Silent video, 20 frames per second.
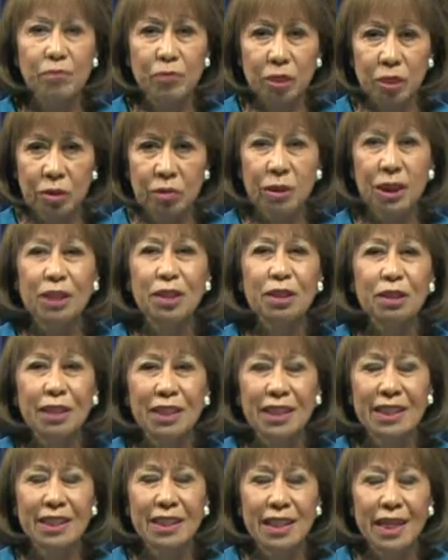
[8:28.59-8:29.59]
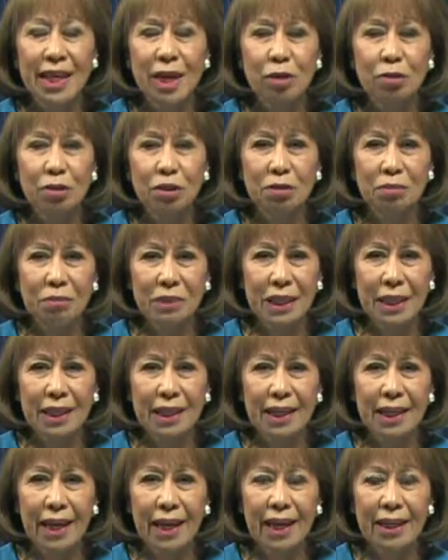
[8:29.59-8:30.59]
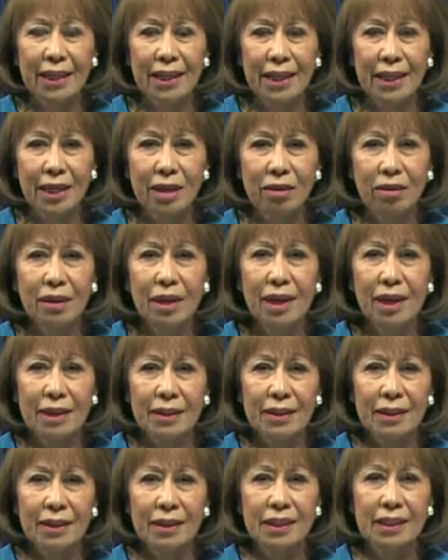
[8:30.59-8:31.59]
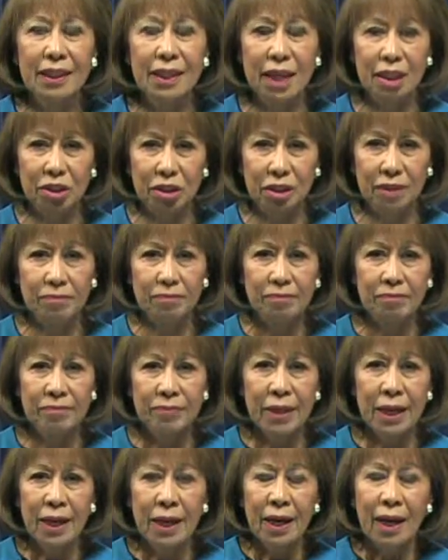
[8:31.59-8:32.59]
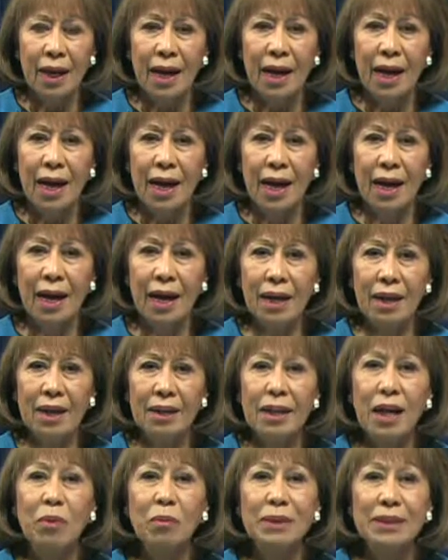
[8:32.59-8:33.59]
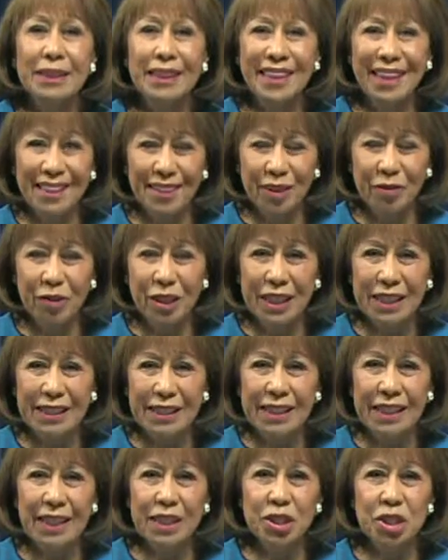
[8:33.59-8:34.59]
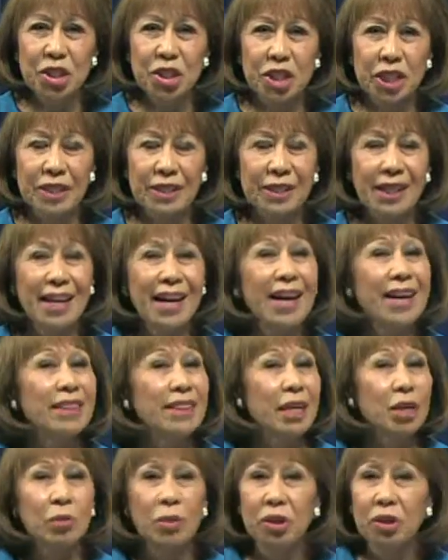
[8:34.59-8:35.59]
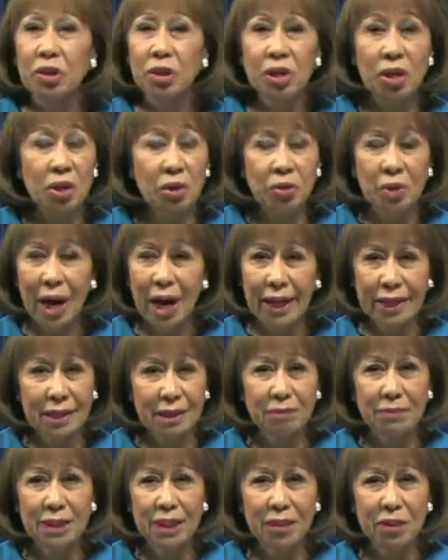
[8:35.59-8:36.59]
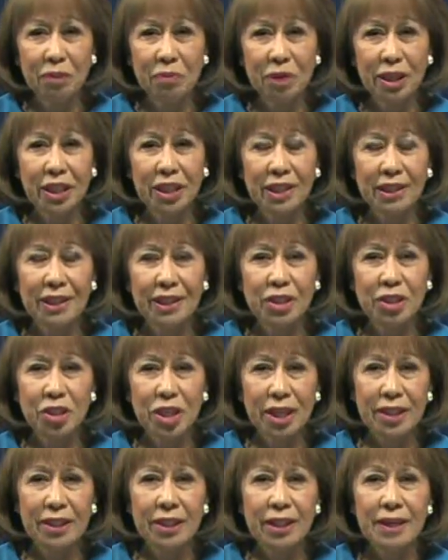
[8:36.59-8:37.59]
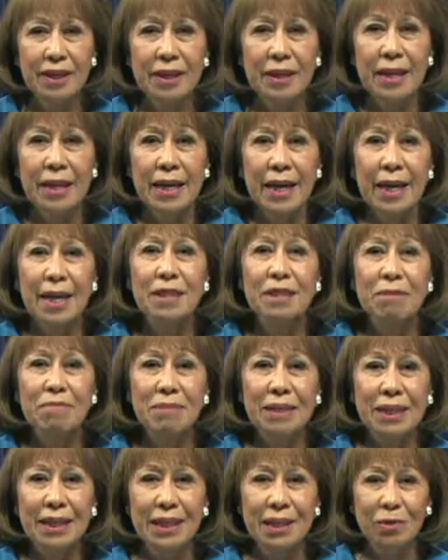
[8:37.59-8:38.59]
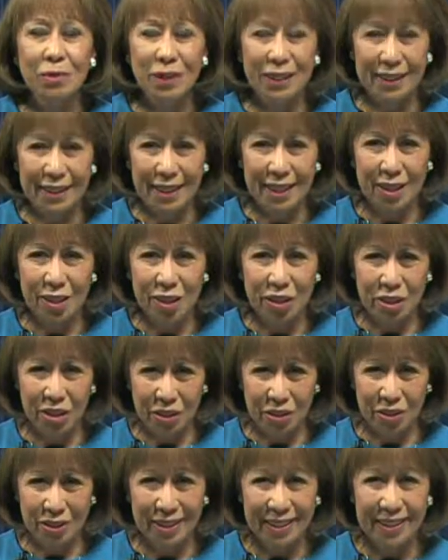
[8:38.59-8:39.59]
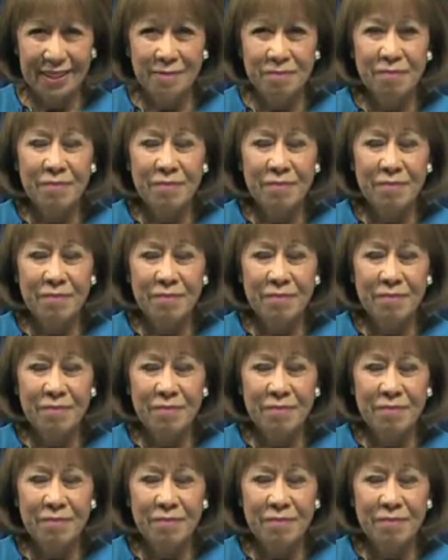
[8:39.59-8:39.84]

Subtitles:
Tune into the City Council meeting and hear the discussion. That was the end of the consent agenda, and there were no items on the regular agenda, and the meeting was then adjourned.